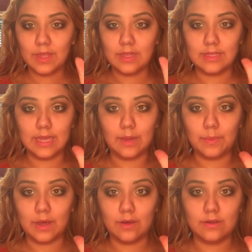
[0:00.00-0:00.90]
and take
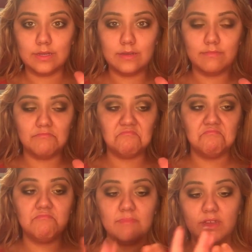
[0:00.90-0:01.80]
about
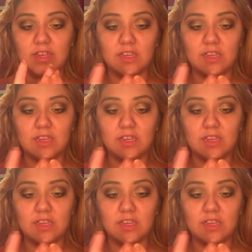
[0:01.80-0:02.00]
a